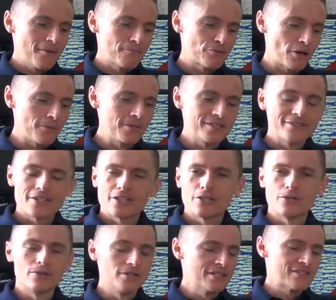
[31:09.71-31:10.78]
Probably the
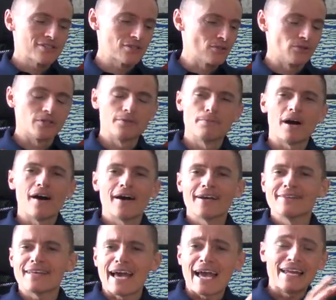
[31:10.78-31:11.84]
coolest story
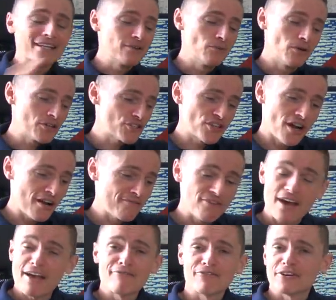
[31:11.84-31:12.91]
behind any watch I've
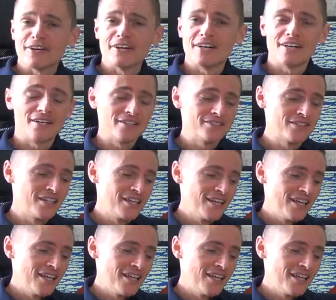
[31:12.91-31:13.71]
ever heard.